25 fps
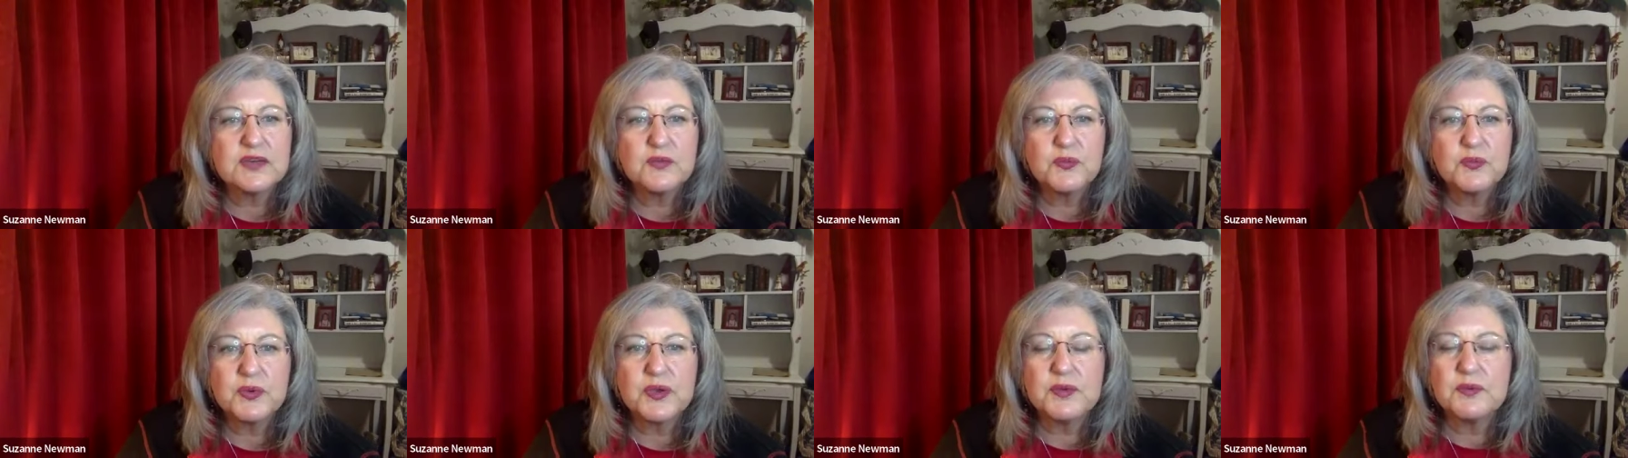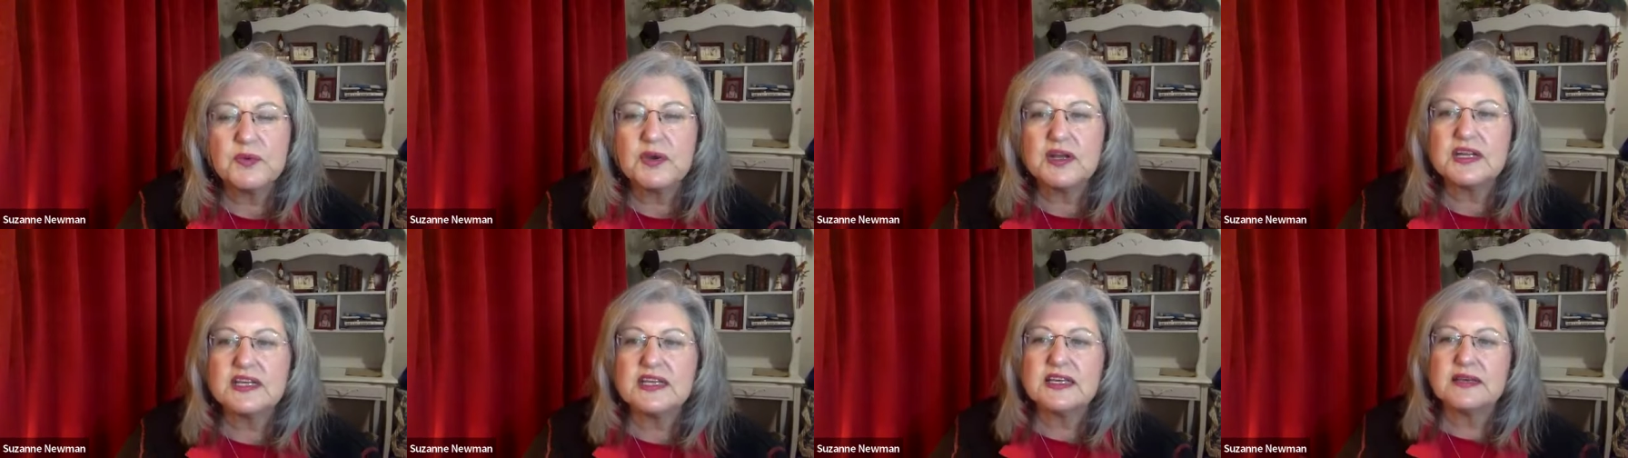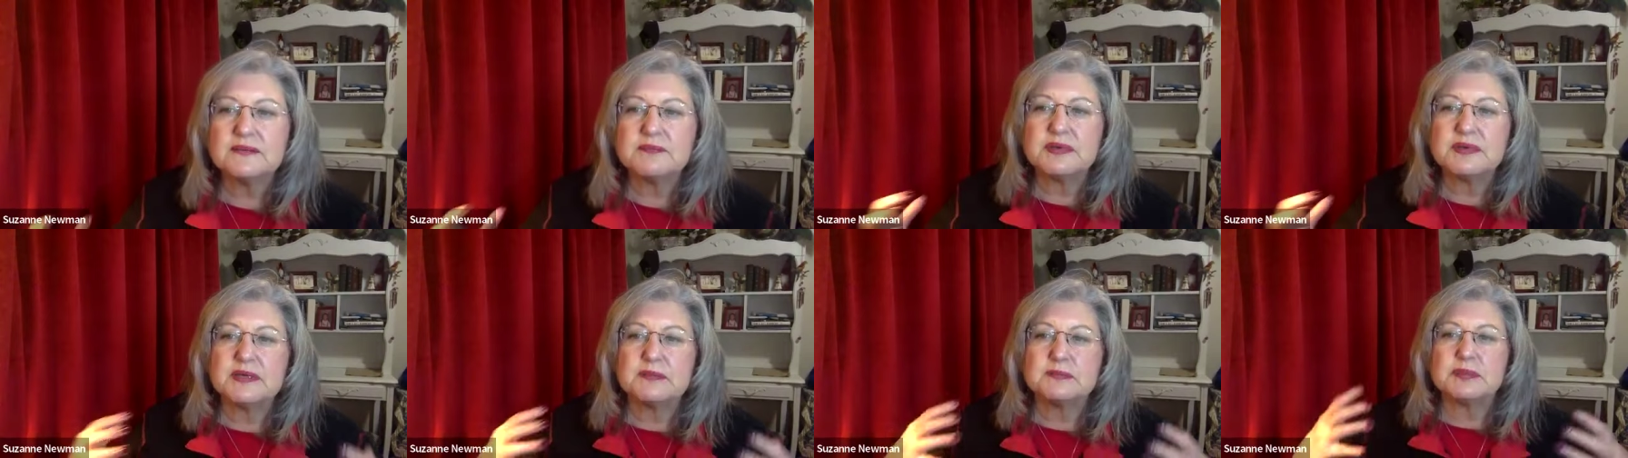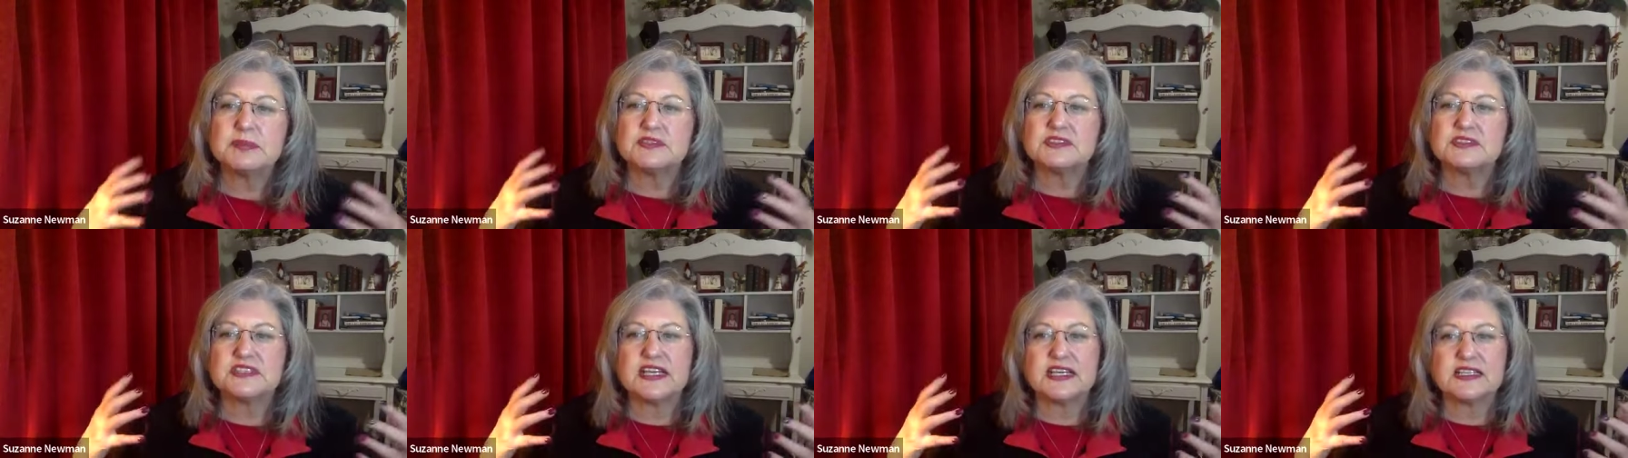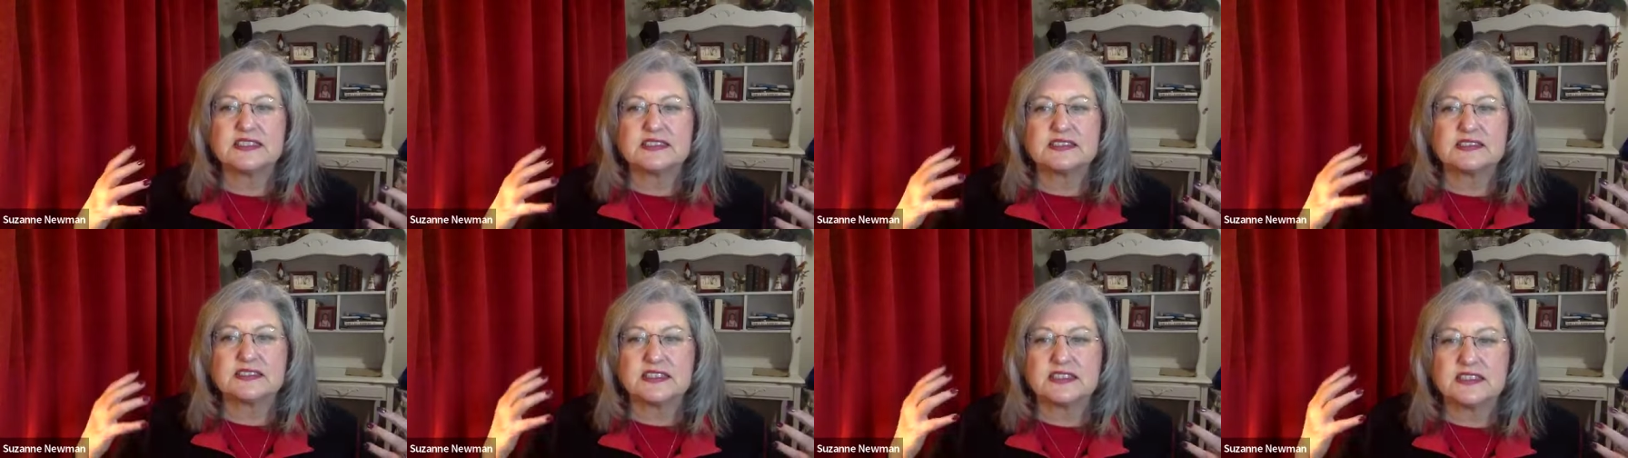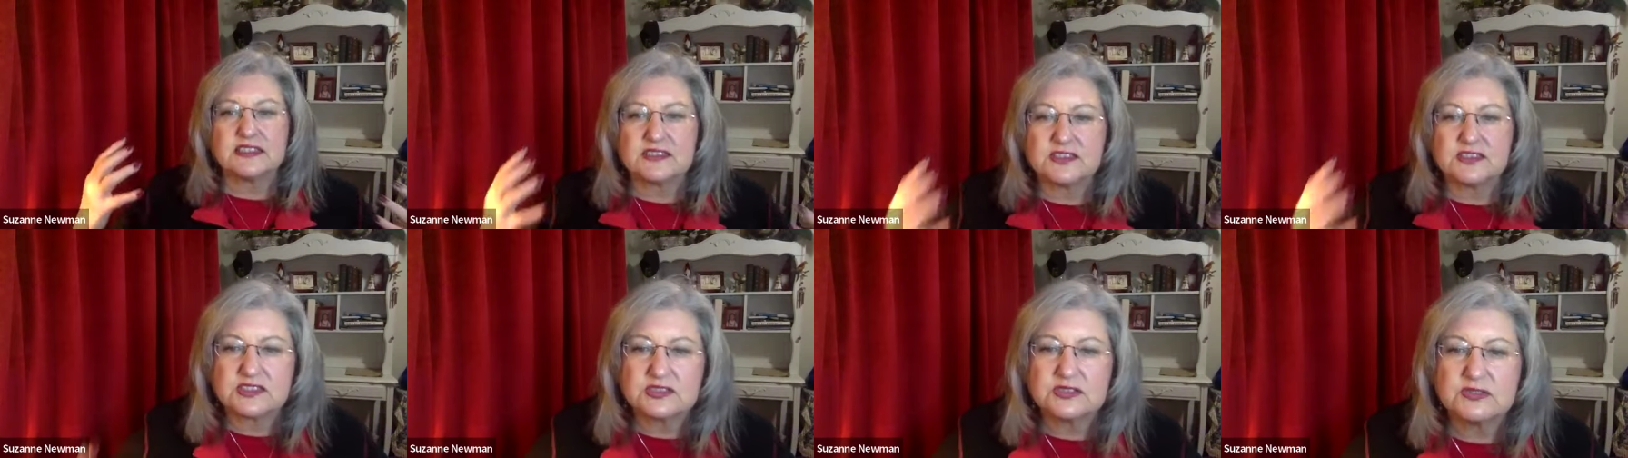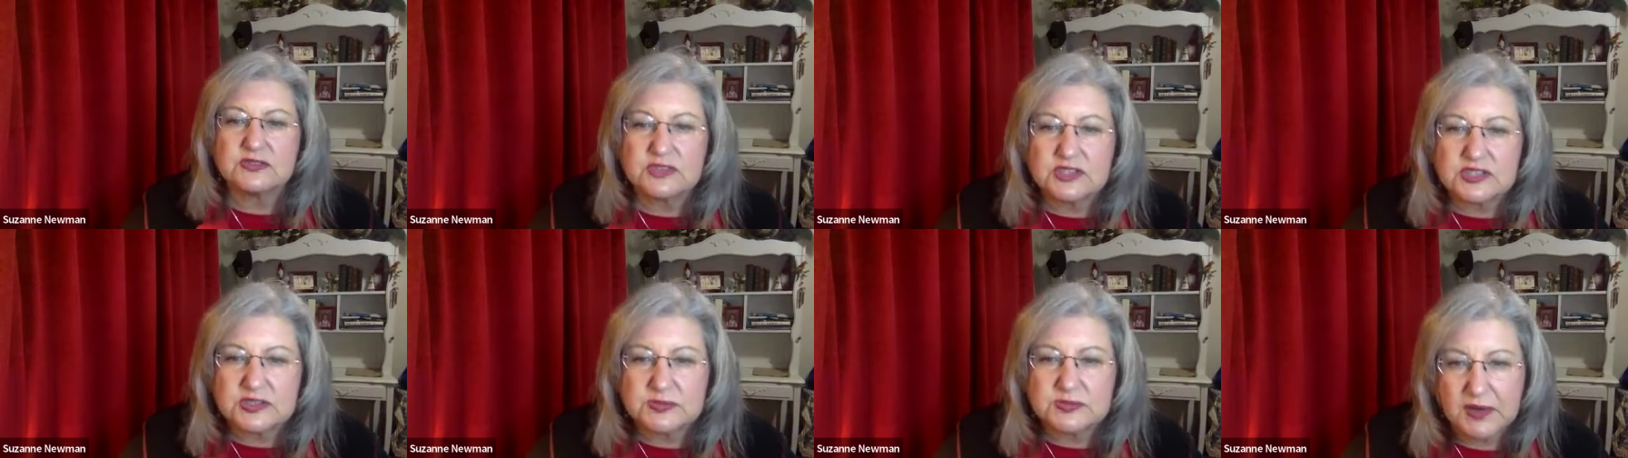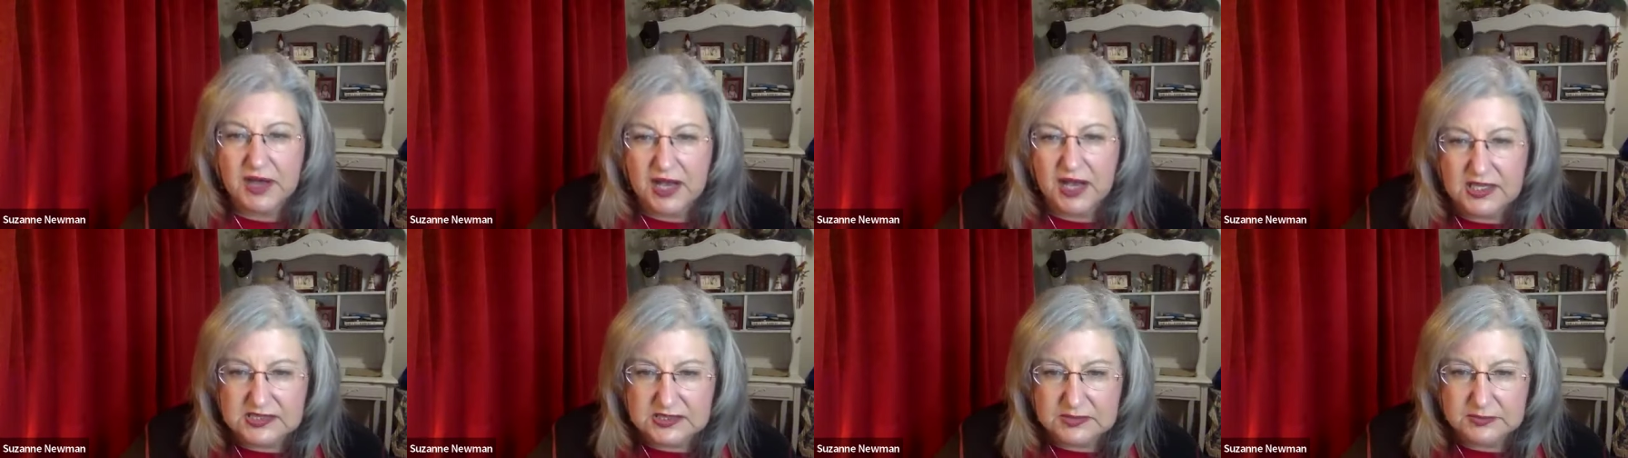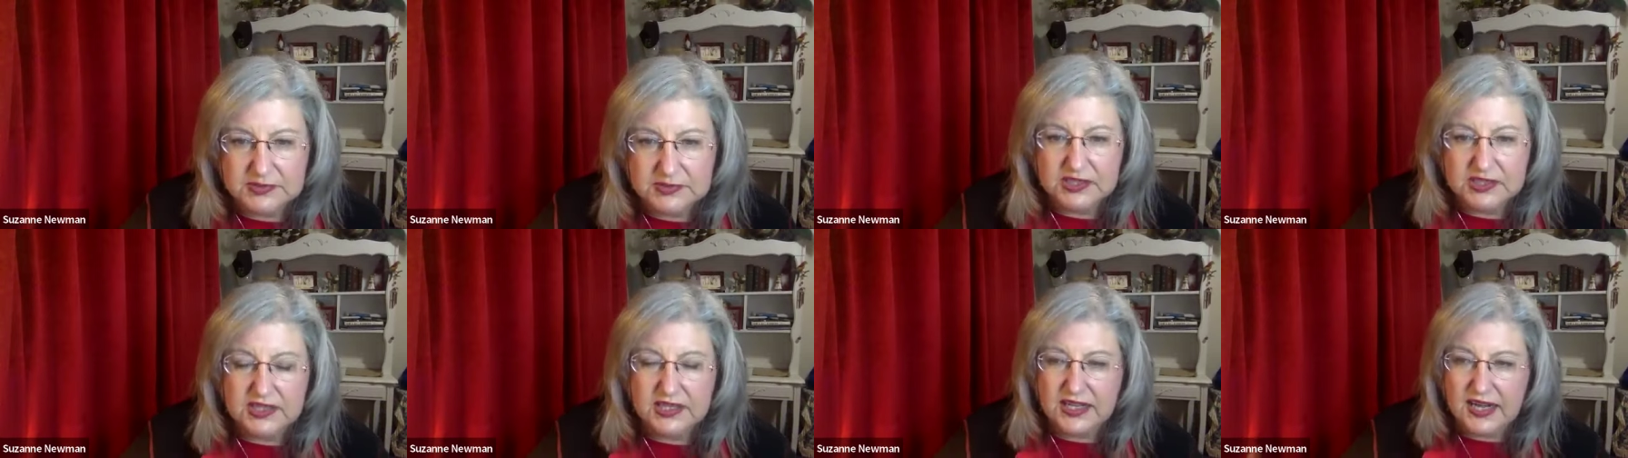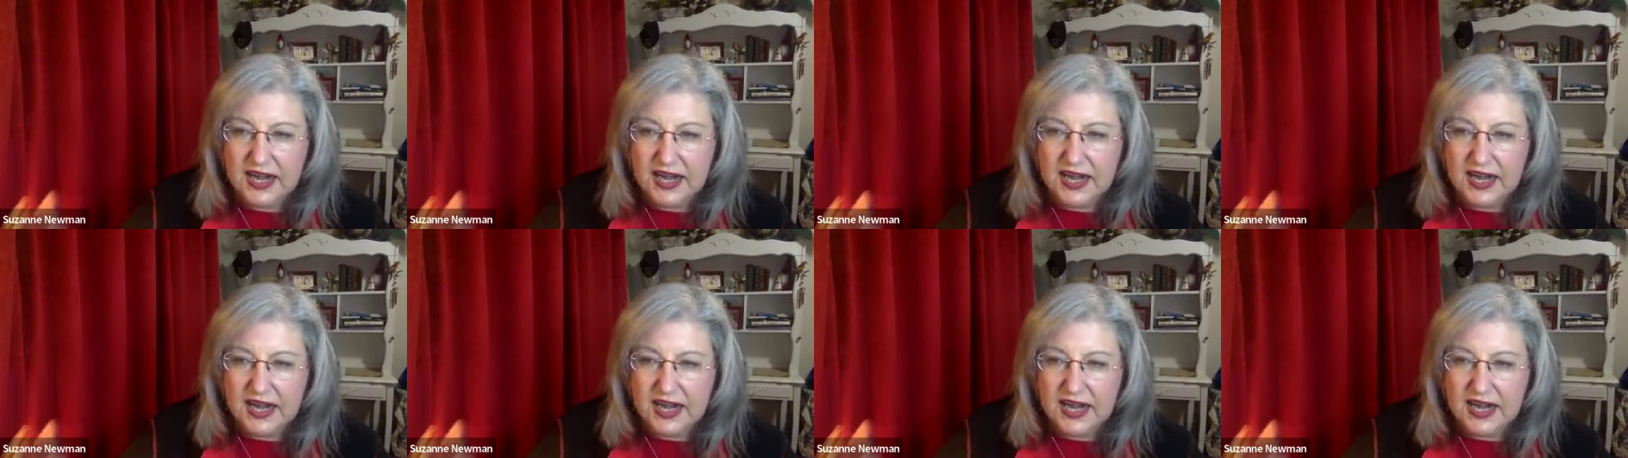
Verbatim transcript: we want to get people tested as soon as possible.